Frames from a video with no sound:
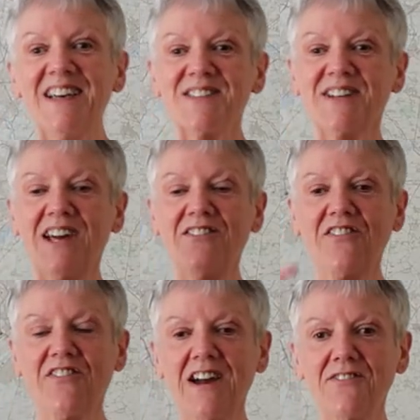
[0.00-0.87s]
So I'd have a
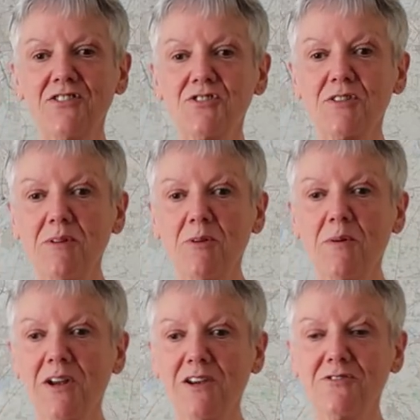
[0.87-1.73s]
500ml
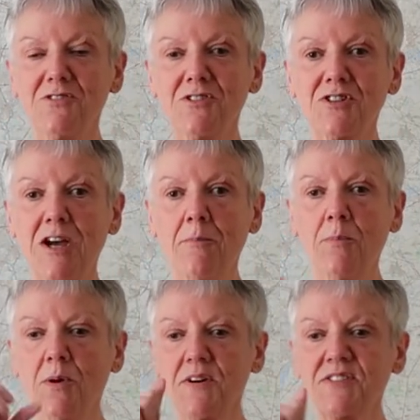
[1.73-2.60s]
bottle of water and
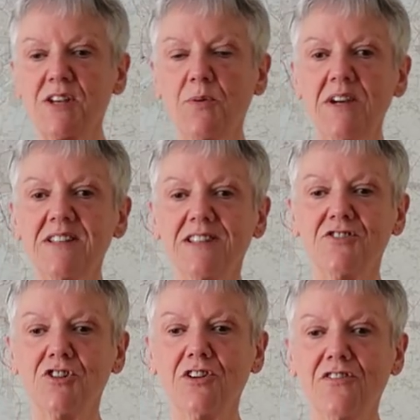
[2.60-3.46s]
put a squeeze
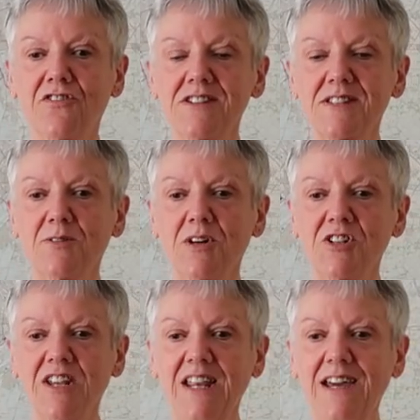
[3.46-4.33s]
of sugar-free
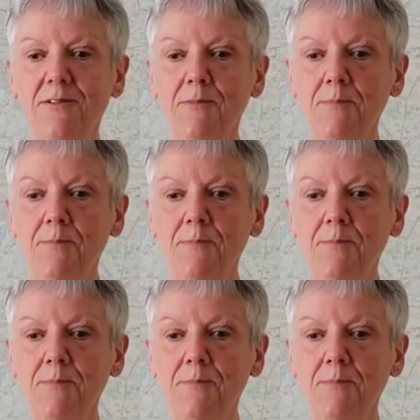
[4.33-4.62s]
squash in it.